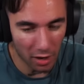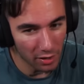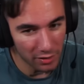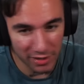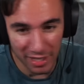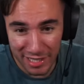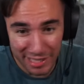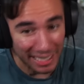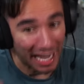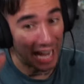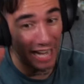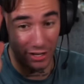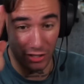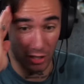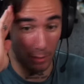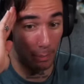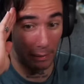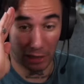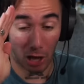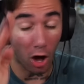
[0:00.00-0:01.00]
This guy
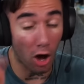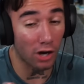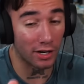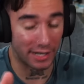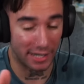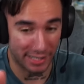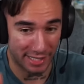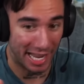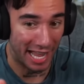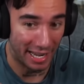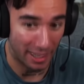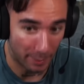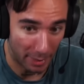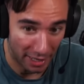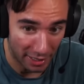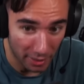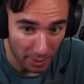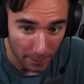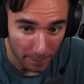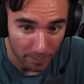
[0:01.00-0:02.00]
doesn't belong in this
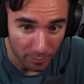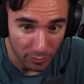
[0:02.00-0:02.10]
anime.